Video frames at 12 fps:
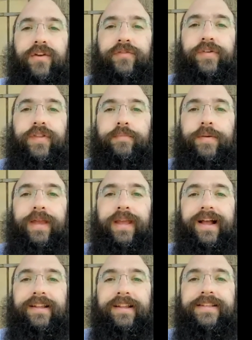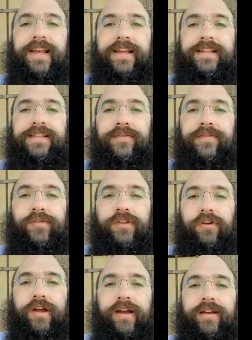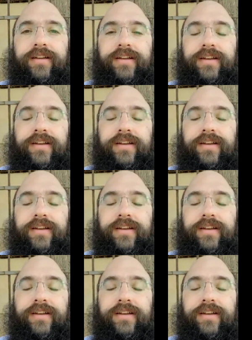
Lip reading: for the big Hachanasat Sefer Torah.